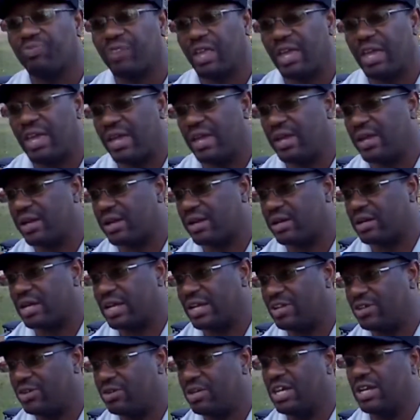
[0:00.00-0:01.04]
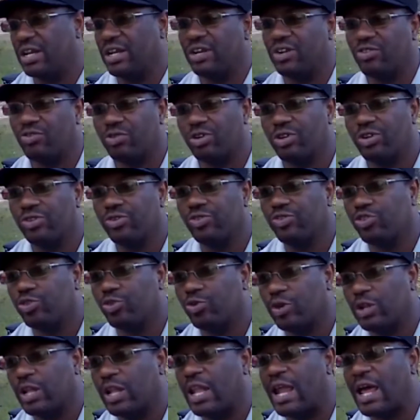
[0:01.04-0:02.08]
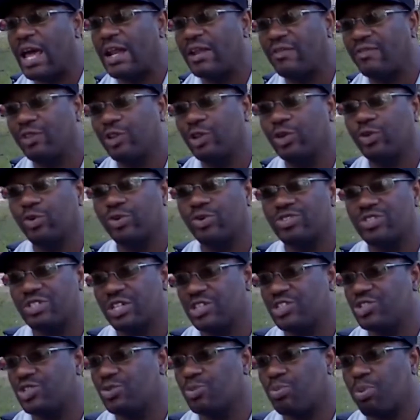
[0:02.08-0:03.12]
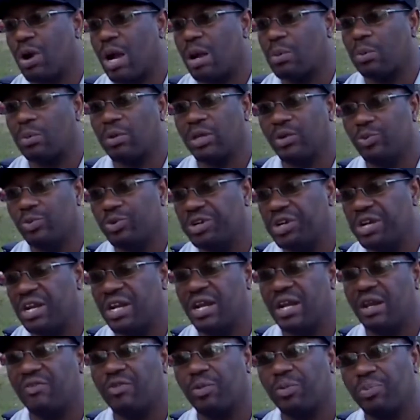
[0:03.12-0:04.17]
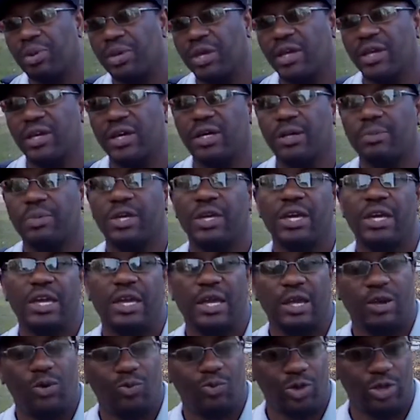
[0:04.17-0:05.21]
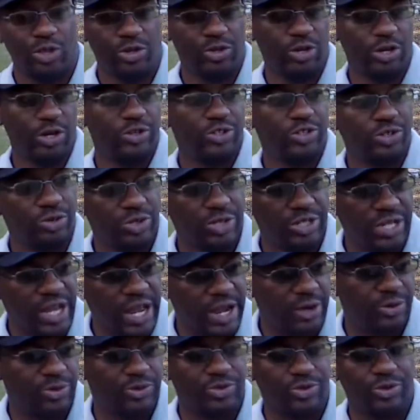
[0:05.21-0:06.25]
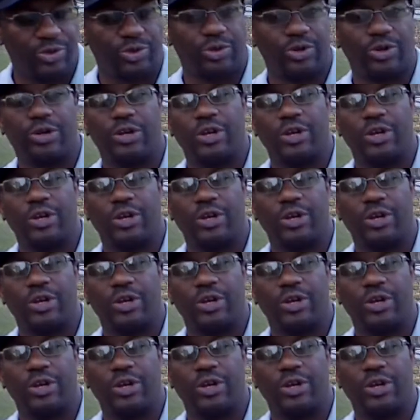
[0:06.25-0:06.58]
and you get introduced to a lot of lures that you probably would never pick up when you go to a tackle store.